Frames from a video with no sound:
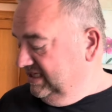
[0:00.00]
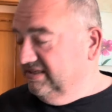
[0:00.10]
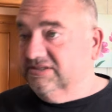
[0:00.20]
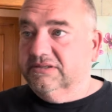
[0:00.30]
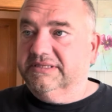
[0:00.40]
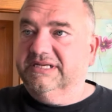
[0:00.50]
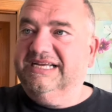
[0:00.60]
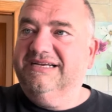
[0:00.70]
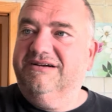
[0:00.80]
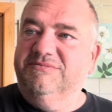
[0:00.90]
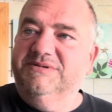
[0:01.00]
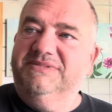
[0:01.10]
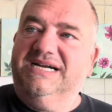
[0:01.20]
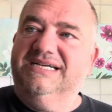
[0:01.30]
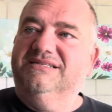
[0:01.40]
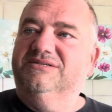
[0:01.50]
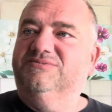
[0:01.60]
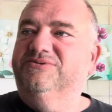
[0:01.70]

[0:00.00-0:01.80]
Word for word: There's nothing like on my mind that's